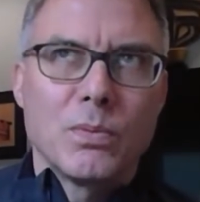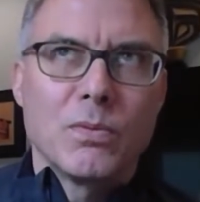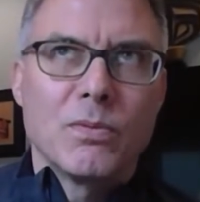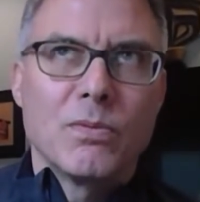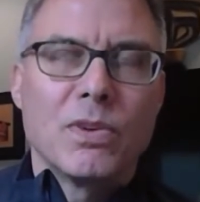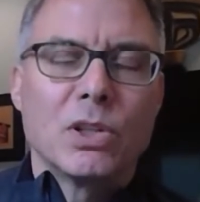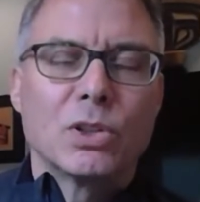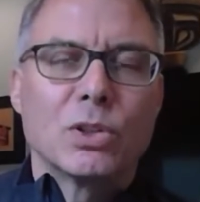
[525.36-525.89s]

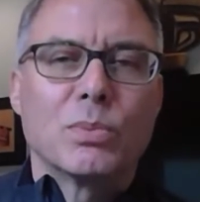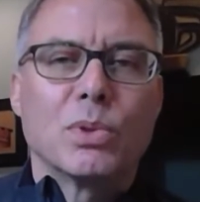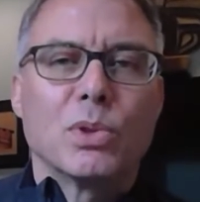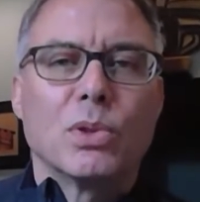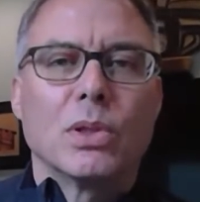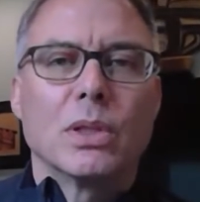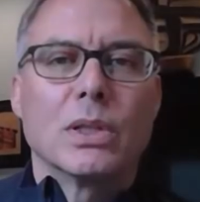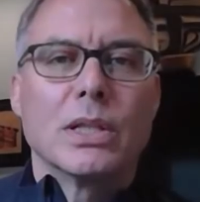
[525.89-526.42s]

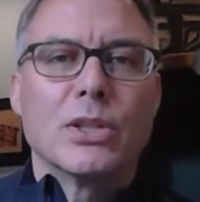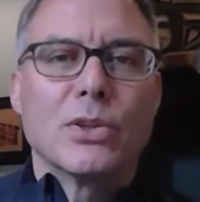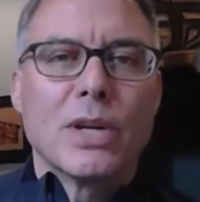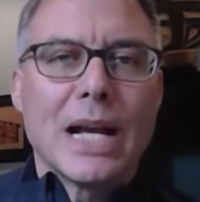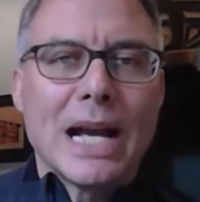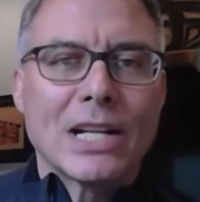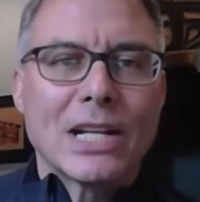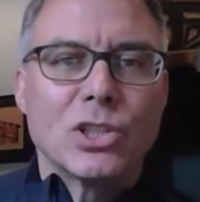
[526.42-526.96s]
vulnerable
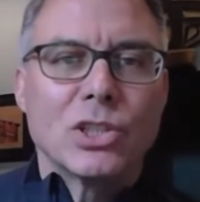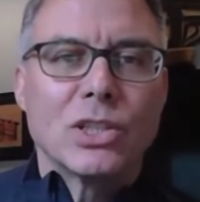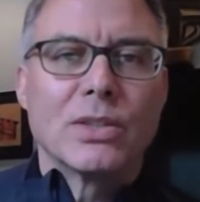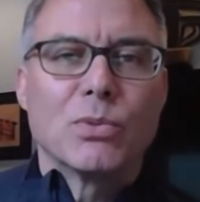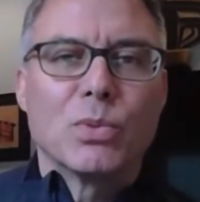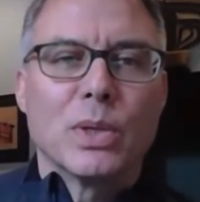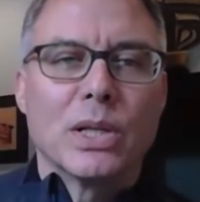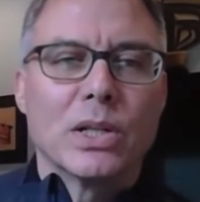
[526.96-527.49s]
interaction,
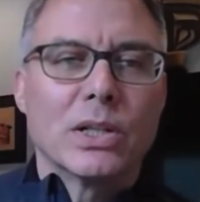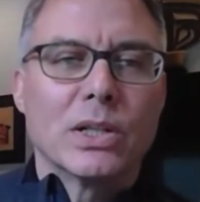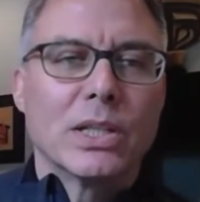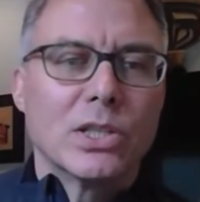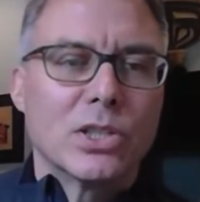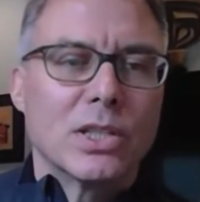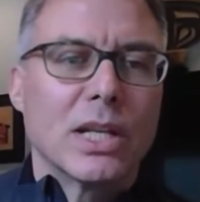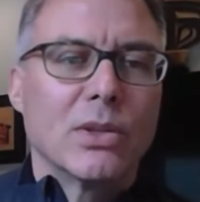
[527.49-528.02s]
where
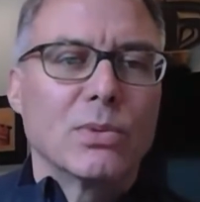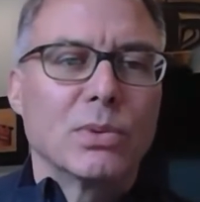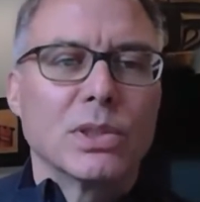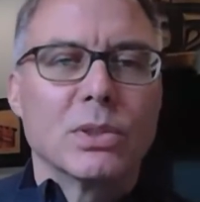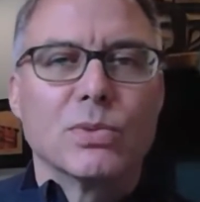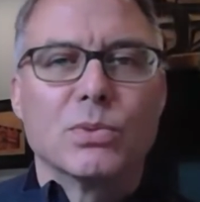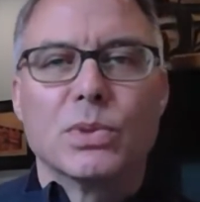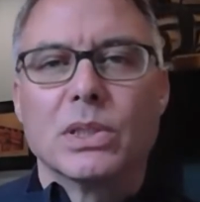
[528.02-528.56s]
consent
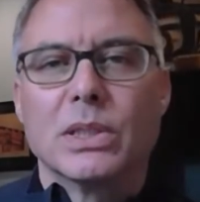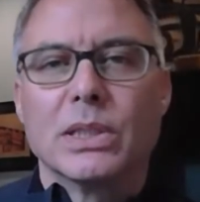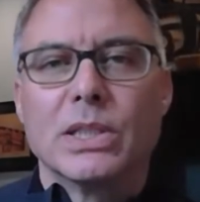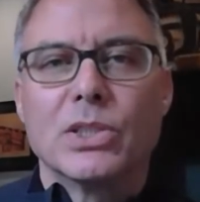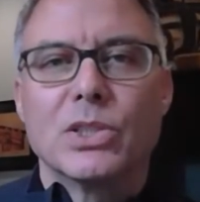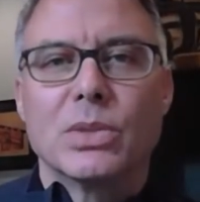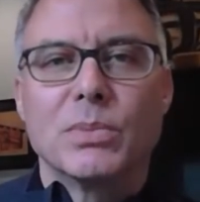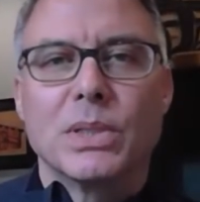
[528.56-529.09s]
really
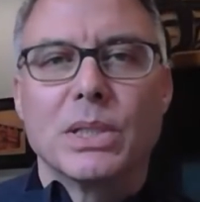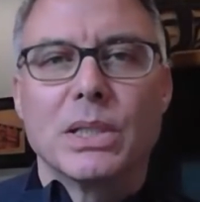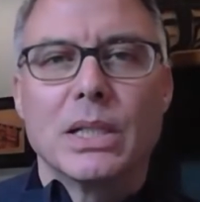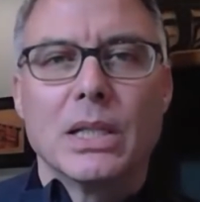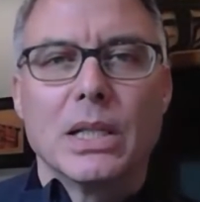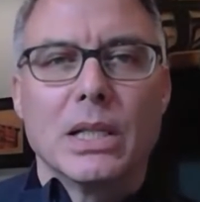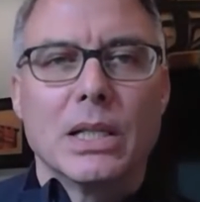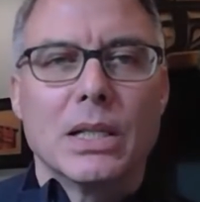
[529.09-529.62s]
needs to
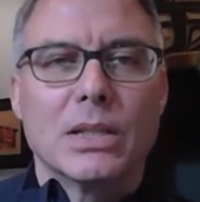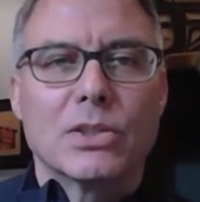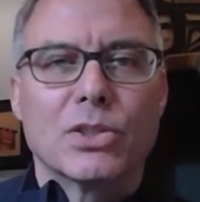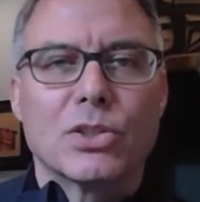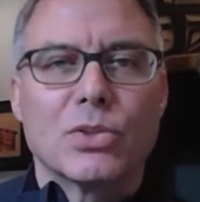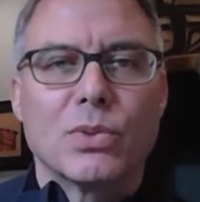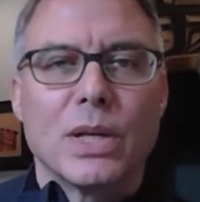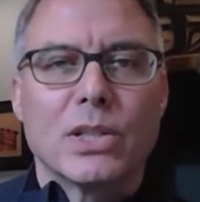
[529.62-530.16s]
be
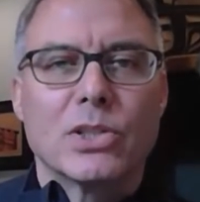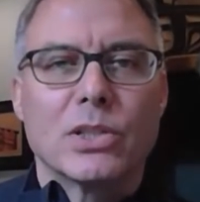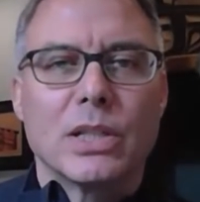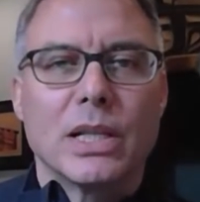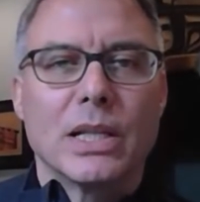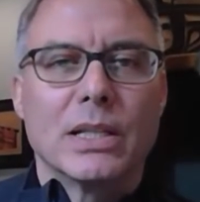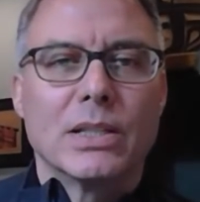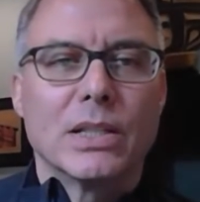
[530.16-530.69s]

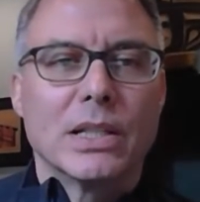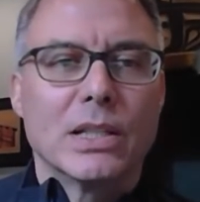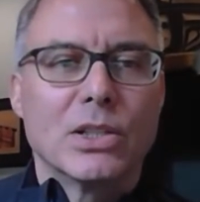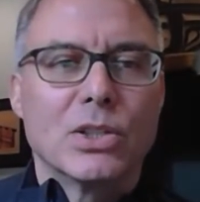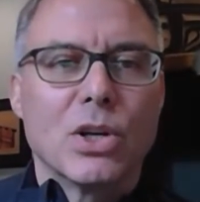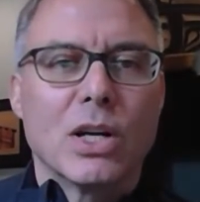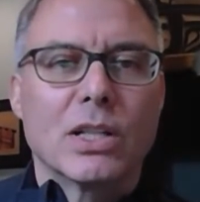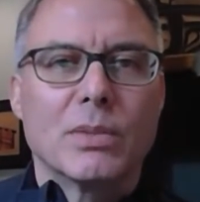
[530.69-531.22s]
stressed and
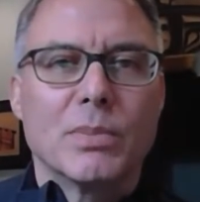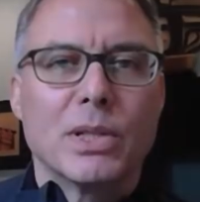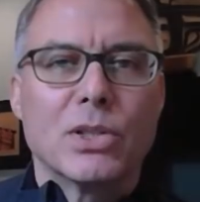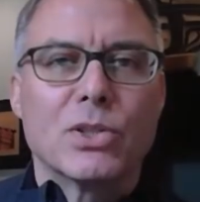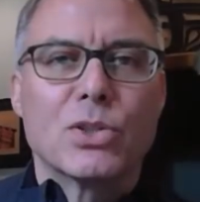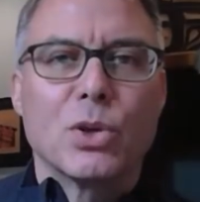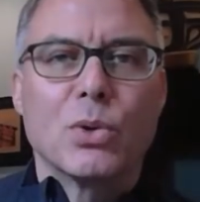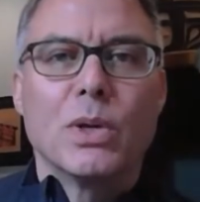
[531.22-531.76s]

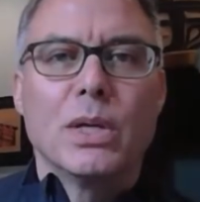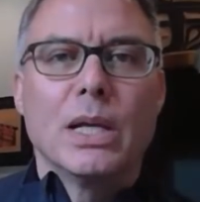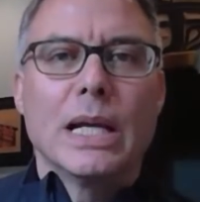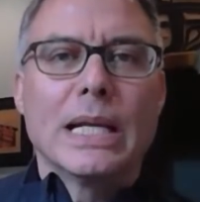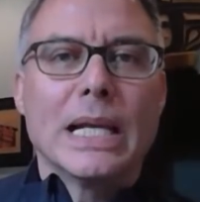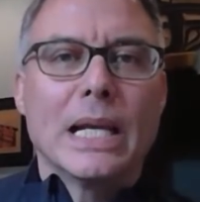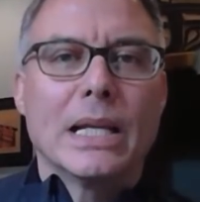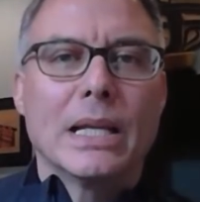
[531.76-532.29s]
documented. So
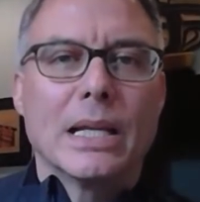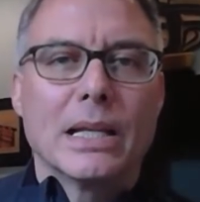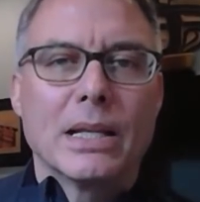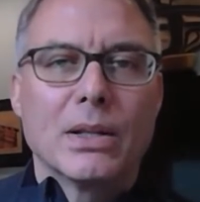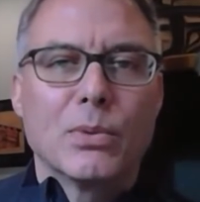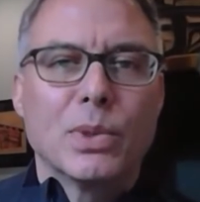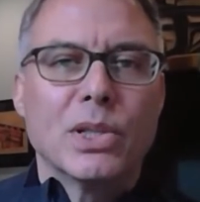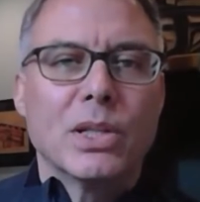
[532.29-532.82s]
again,
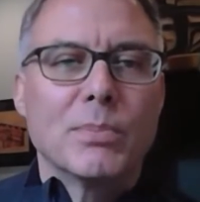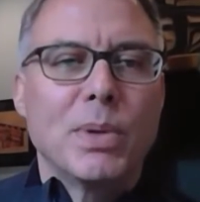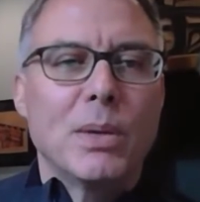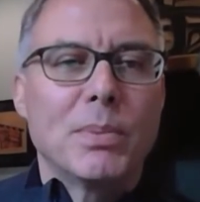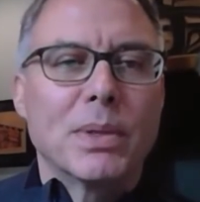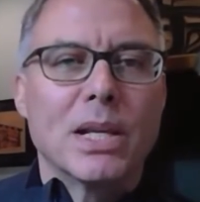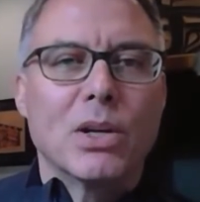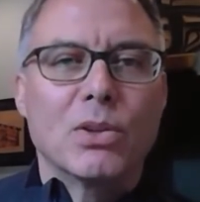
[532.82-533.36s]
and we're in a
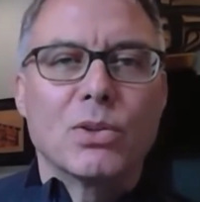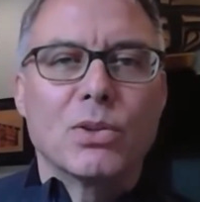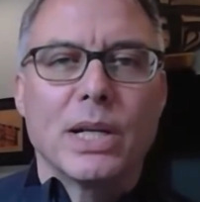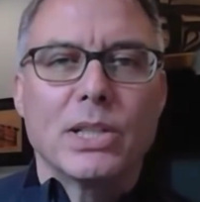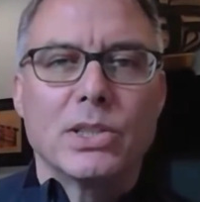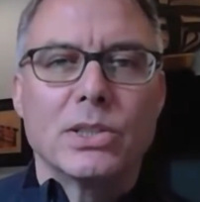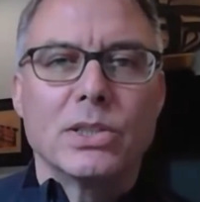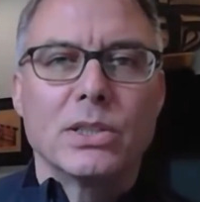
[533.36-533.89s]
public health
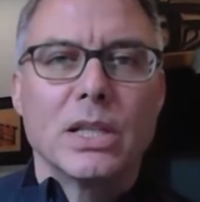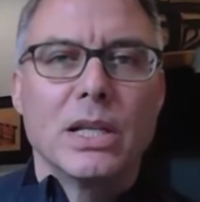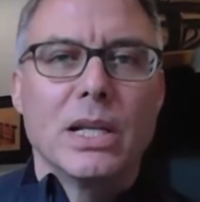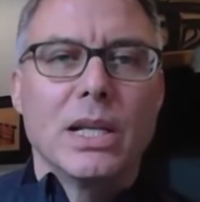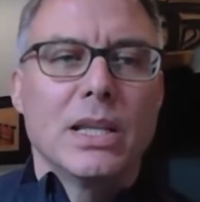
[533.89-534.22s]
crisis.